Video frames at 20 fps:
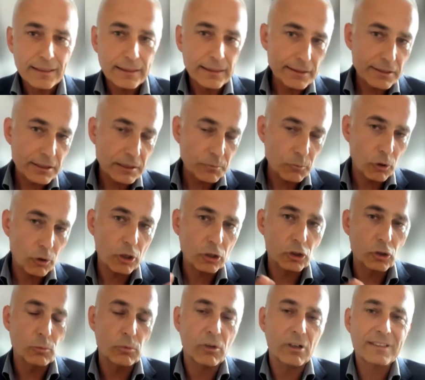is more
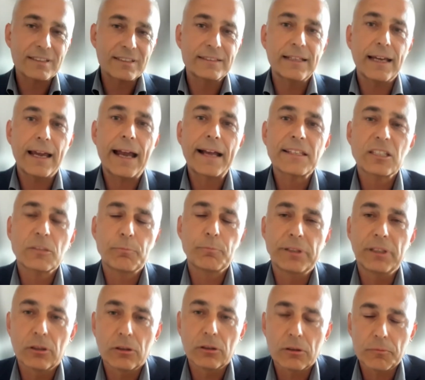towards the S
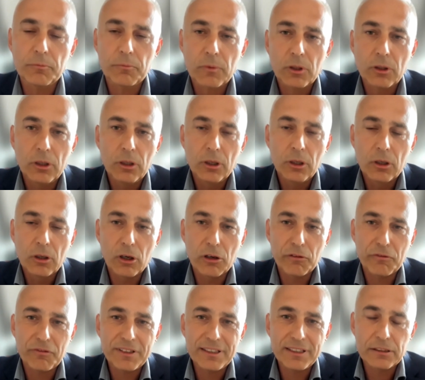pillar
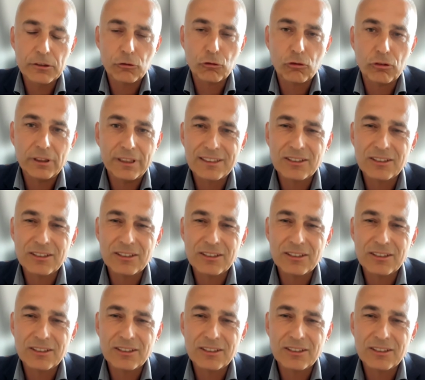of ESG.